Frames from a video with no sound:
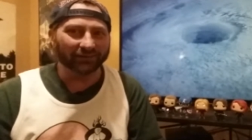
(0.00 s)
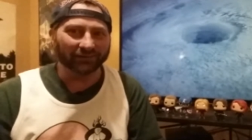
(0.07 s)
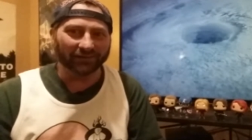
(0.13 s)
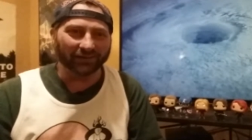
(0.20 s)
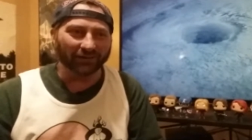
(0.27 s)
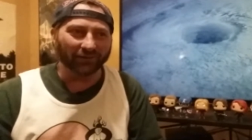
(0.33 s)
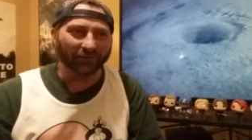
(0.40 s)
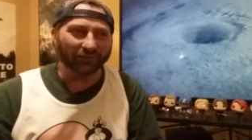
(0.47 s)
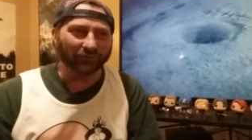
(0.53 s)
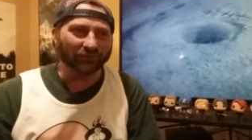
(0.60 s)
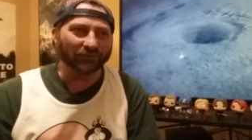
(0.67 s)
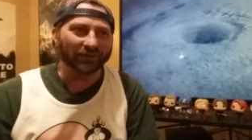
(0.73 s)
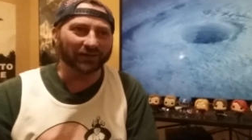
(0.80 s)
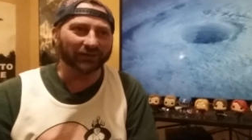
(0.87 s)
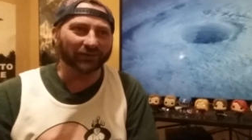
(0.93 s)
you know,
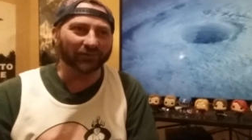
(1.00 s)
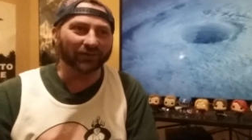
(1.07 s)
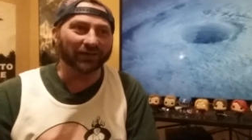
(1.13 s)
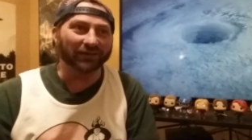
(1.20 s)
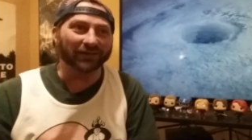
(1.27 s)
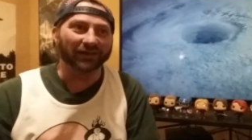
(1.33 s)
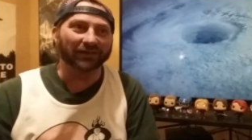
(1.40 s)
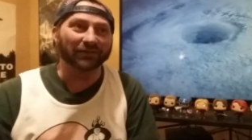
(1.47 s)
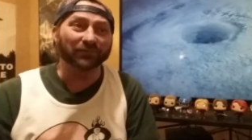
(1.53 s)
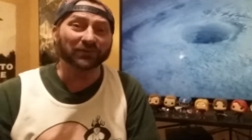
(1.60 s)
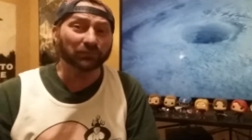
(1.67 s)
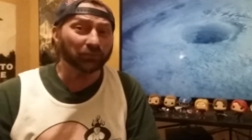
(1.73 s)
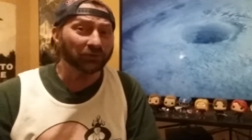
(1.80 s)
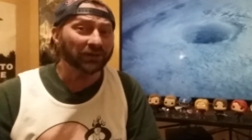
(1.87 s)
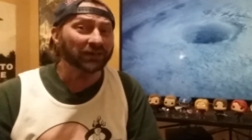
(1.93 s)
trying to do anything, and it
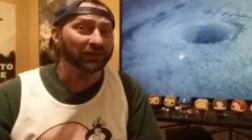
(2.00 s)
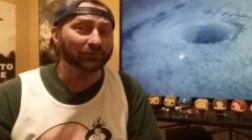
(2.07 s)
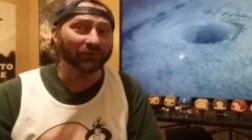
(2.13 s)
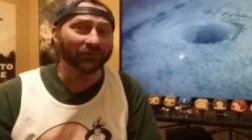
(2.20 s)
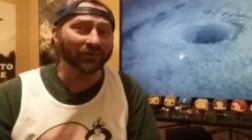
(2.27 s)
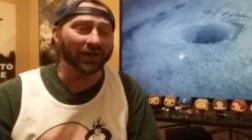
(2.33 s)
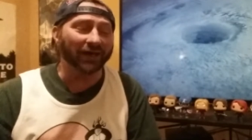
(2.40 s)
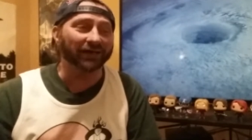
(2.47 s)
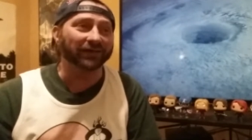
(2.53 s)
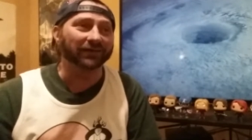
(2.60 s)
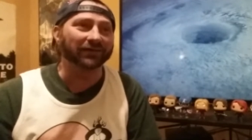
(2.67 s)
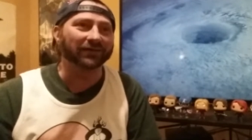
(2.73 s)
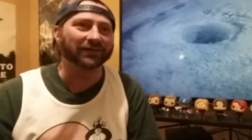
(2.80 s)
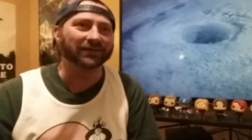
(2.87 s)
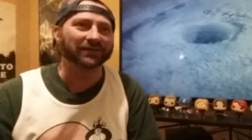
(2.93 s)
was a pretty good plan
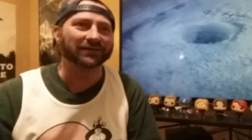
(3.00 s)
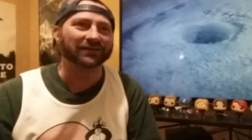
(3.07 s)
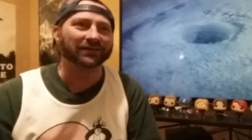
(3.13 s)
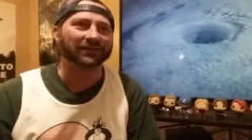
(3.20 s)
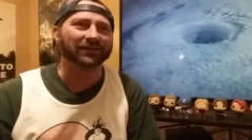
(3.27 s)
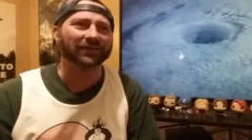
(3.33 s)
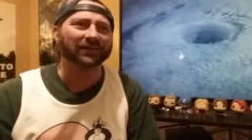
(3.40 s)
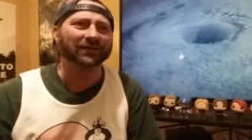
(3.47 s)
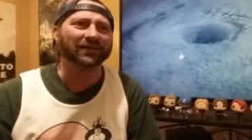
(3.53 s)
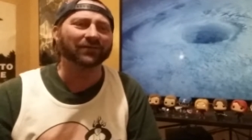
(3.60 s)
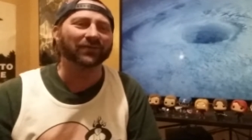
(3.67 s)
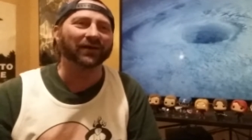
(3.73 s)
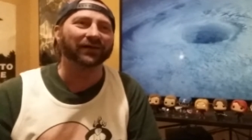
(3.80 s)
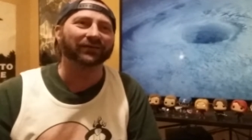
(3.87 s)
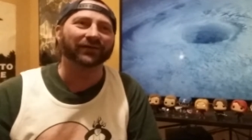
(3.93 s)
because to think
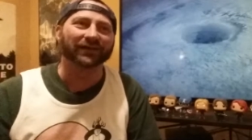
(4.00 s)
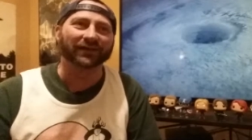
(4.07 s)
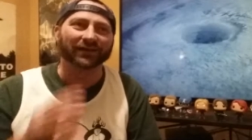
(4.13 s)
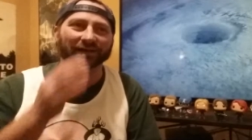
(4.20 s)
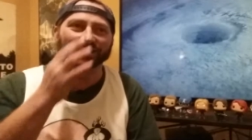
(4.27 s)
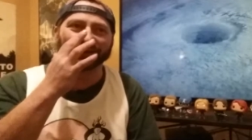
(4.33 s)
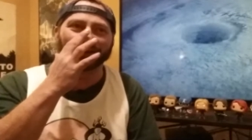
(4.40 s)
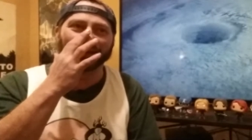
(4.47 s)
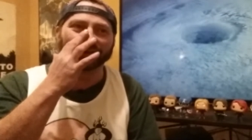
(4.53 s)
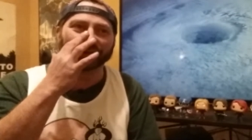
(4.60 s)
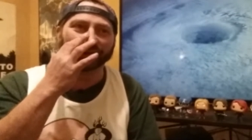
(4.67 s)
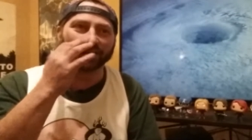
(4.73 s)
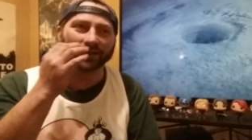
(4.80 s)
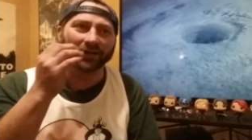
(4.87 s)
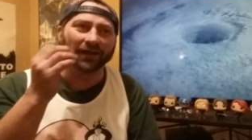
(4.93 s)
about it, like that
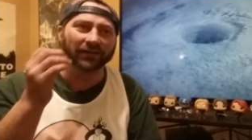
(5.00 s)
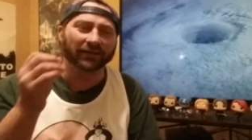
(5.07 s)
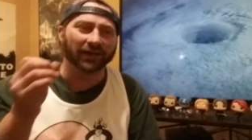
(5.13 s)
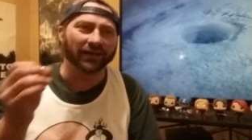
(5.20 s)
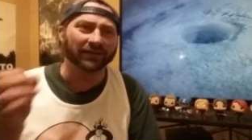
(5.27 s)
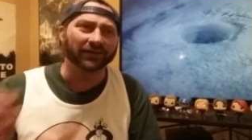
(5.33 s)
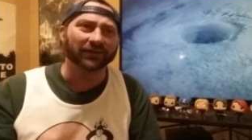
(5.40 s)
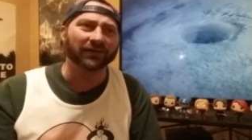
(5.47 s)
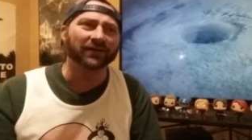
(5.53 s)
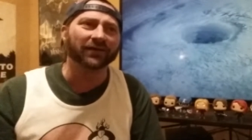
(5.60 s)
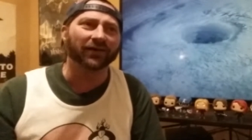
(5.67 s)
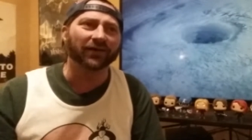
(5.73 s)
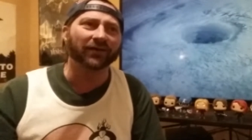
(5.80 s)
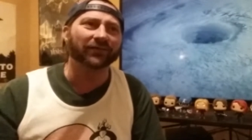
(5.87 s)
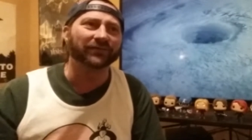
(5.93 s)
they they had to
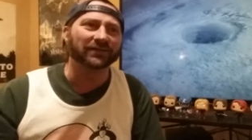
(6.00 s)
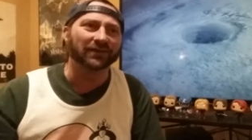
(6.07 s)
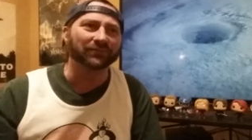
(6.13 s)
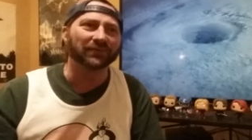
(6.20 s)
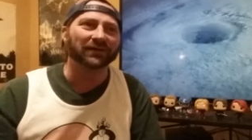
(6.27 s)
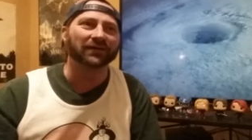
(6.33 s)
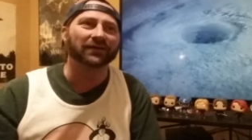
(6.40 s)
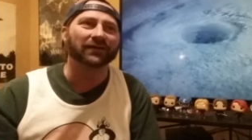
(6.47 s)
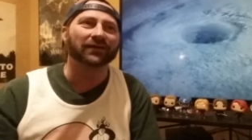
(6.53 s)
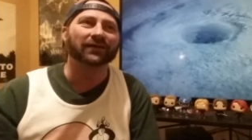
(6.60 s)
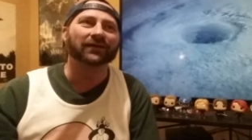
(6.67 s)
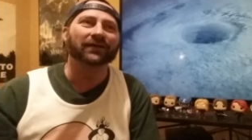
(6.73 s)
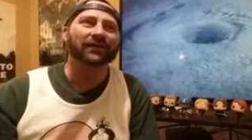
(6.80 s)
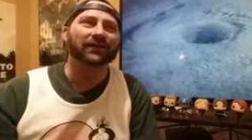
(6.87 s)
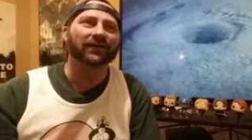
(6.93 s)
think of something.
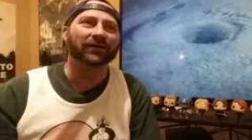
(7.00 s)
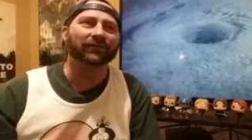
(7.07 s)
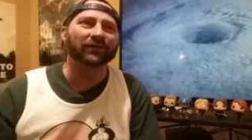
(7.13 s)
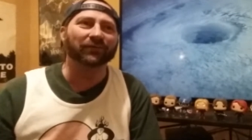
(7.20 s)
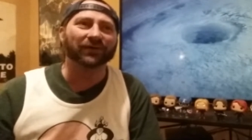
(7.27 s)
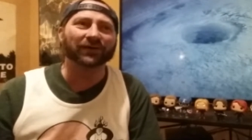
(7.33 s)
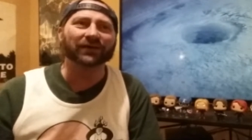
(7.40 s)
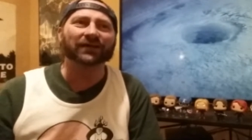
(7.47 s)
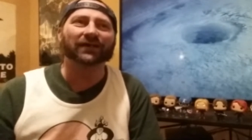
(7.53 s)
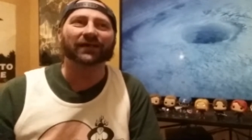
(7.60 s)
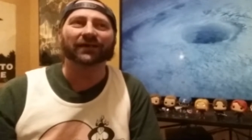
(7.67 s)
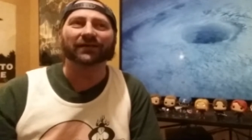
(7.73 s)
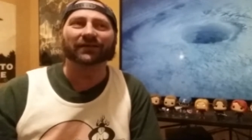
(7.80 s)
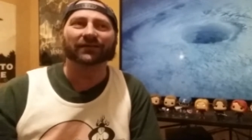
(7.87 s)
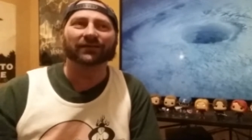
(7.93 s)
If they were gonna
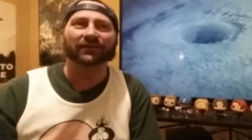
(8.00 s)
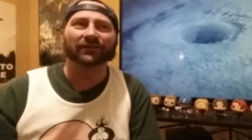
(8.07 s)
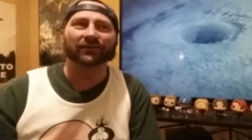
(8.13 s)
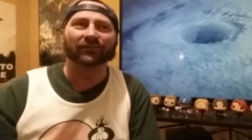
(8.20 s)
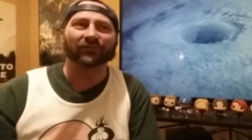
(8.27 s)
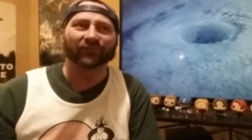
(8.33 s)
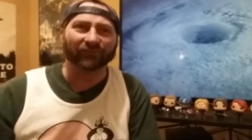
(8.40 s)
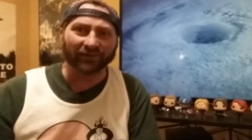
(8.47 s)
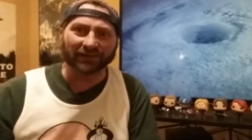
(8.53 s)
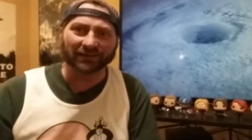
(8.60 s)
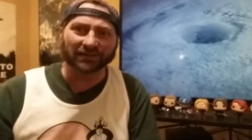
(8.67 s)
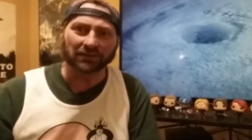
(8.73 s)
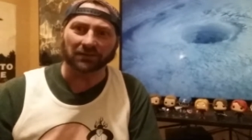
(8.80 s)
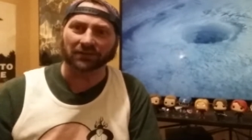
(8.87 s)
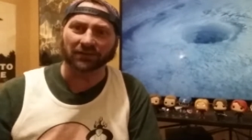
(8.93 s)
get
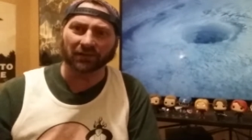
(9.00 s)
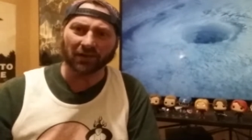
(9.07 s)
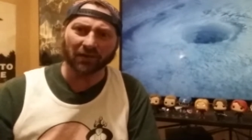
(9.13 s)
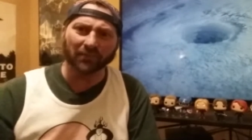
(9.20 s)
Fitz to